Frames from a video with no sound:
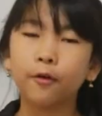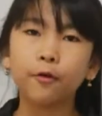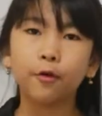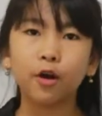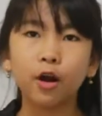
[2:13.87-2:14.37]

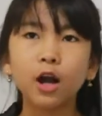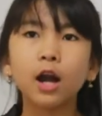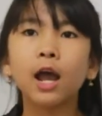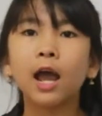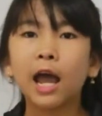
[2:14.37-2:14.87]
Or,
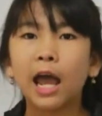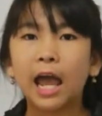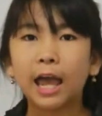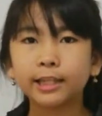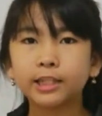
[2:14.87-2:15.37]

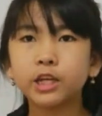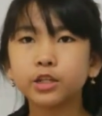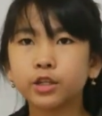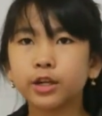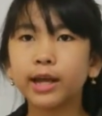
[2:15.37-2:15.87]
I
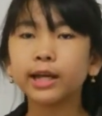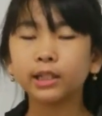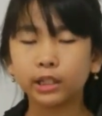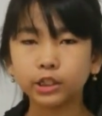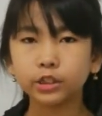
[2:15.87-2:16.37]
teach her
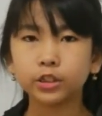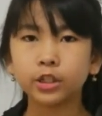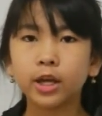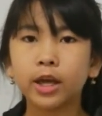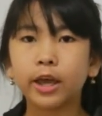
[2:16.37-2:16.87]
English